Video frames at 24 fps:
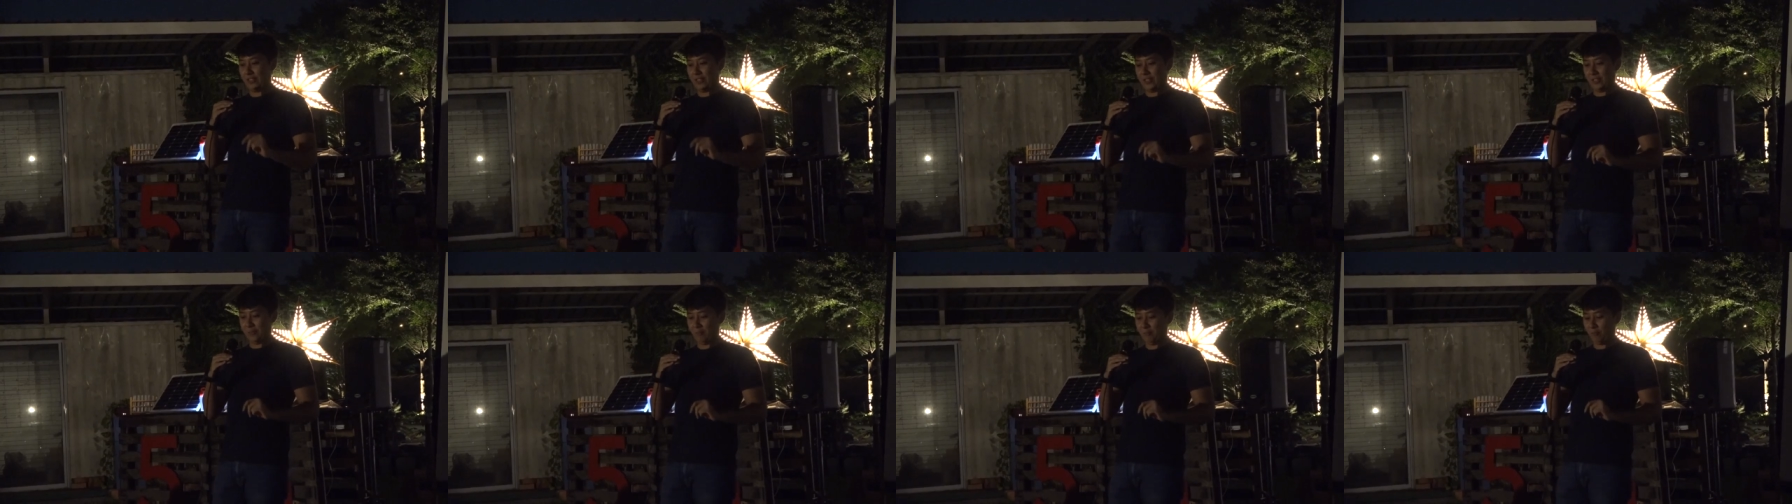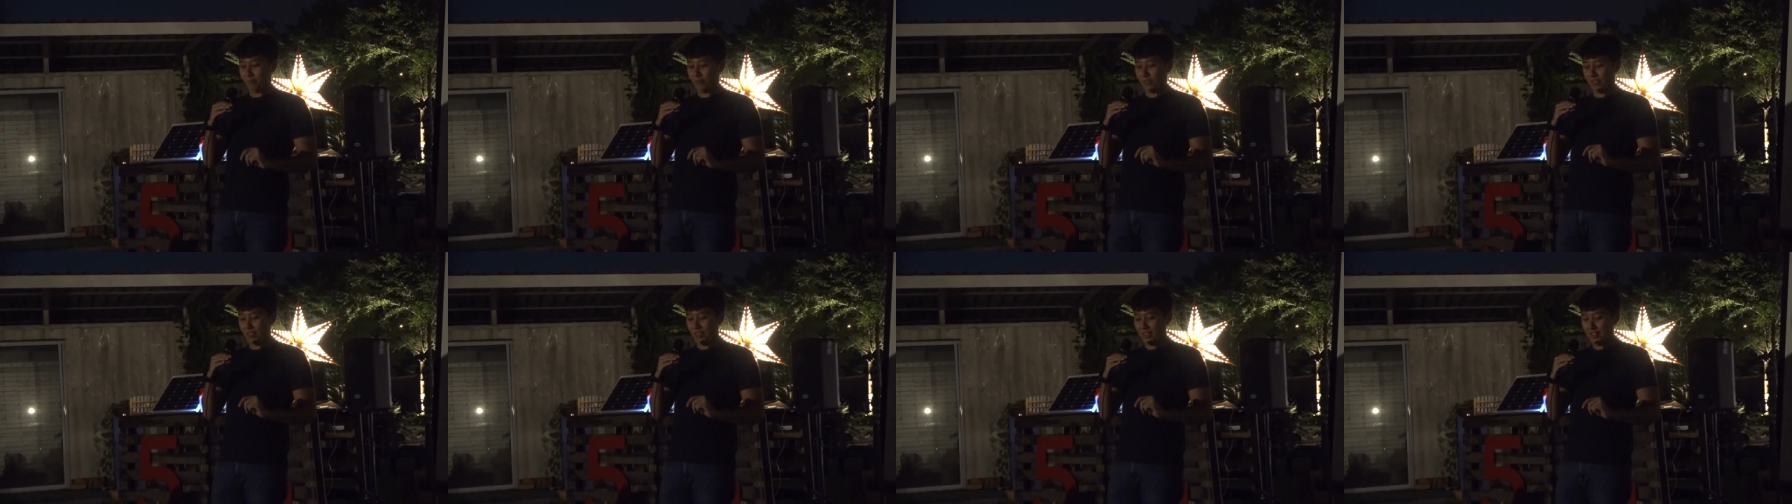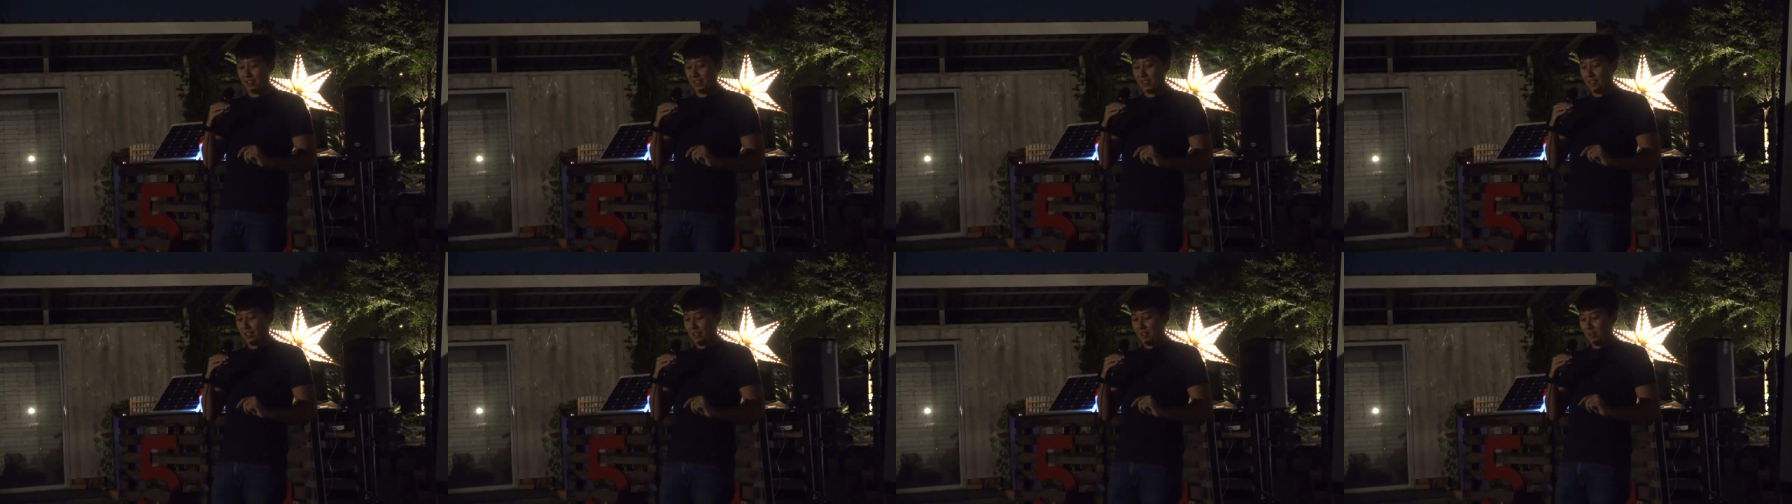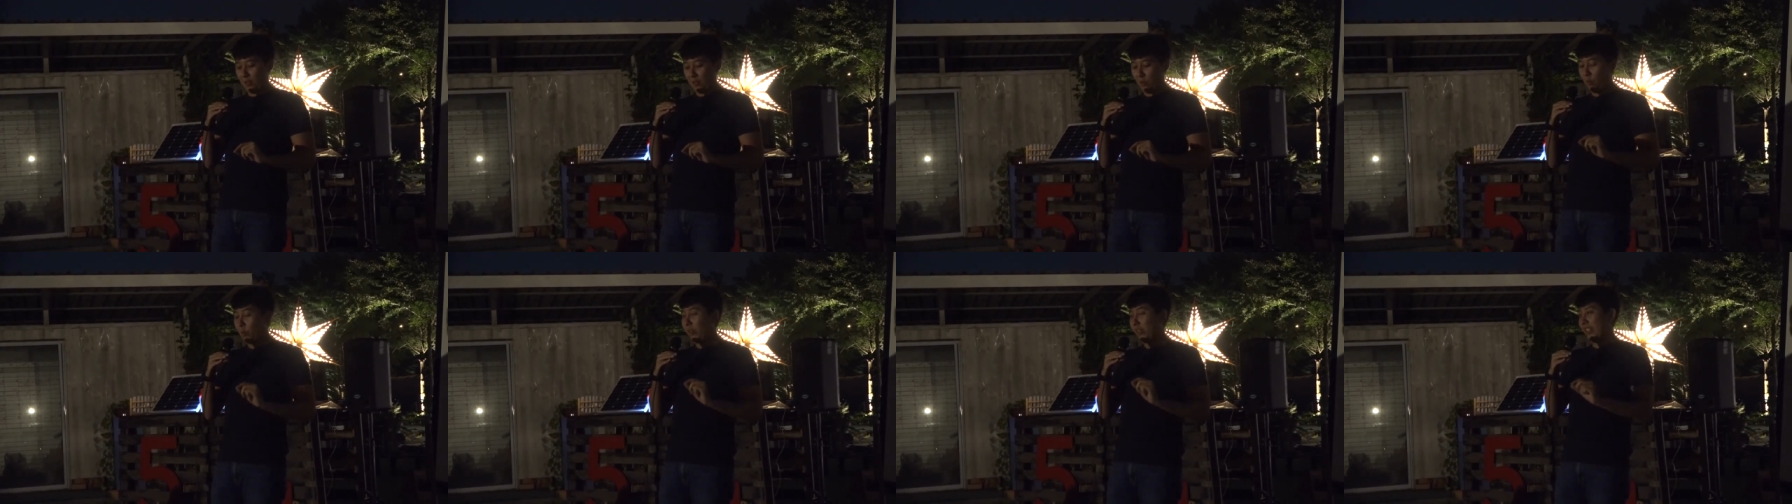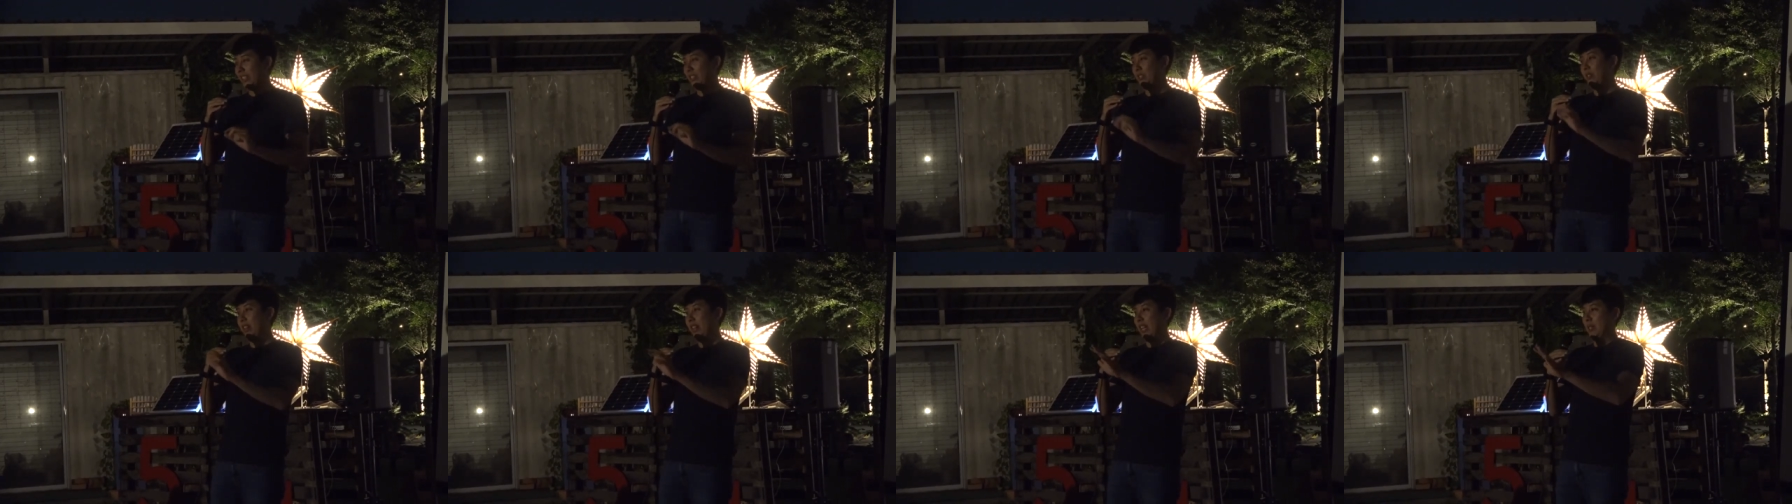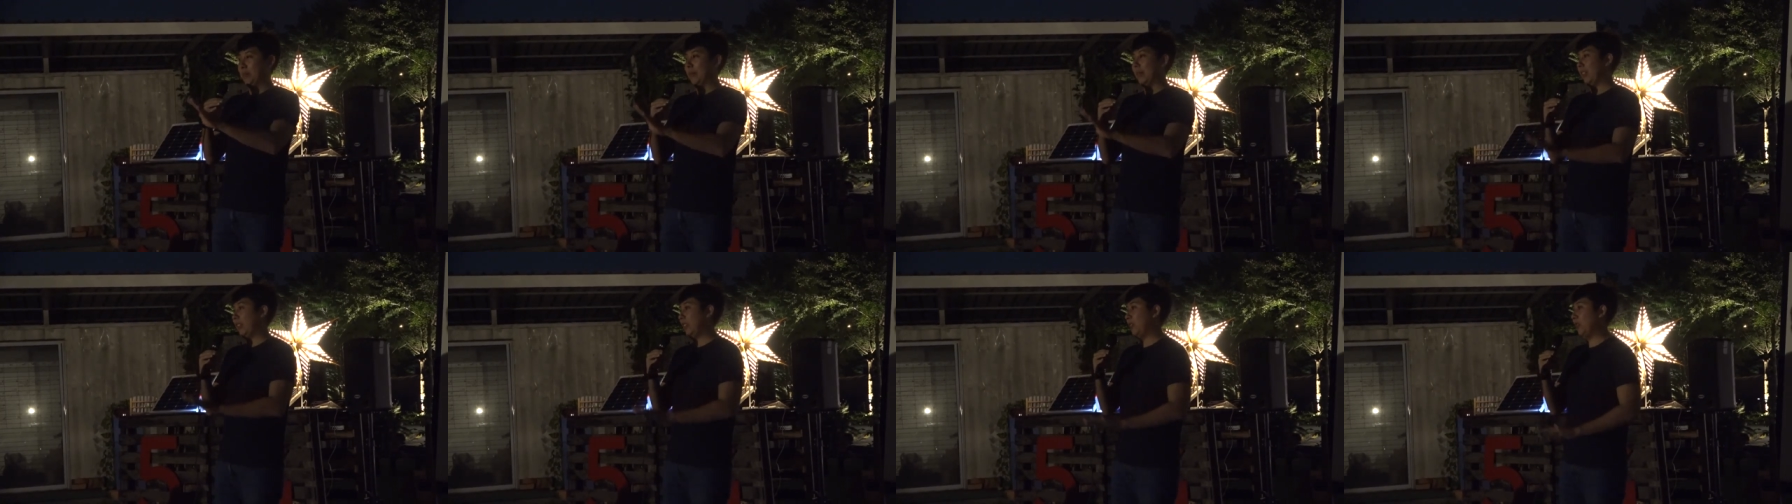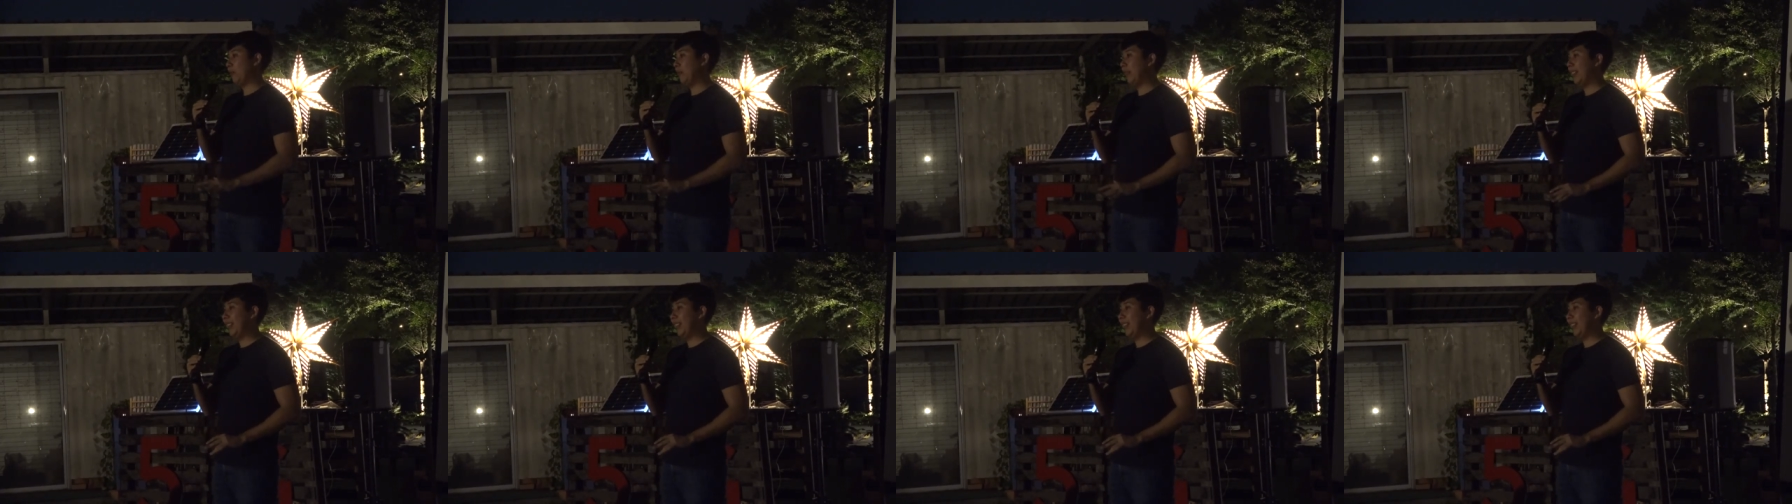um, worked as what I expected to.